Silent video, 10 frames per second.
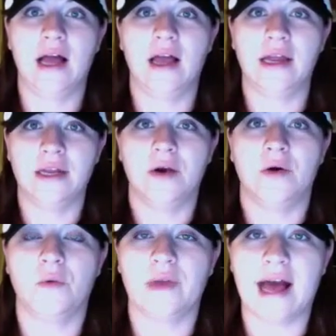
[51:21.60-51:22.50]
you
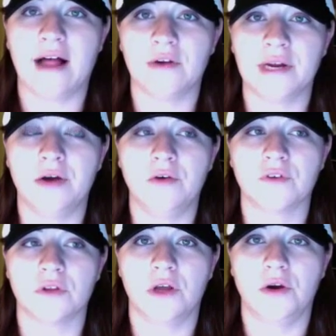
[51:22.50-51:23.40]
know, calorie
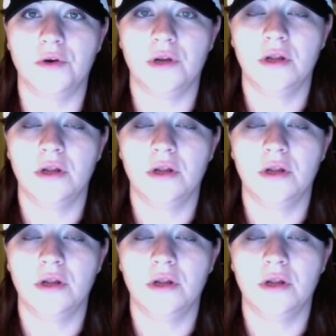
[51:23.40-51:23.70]
overload.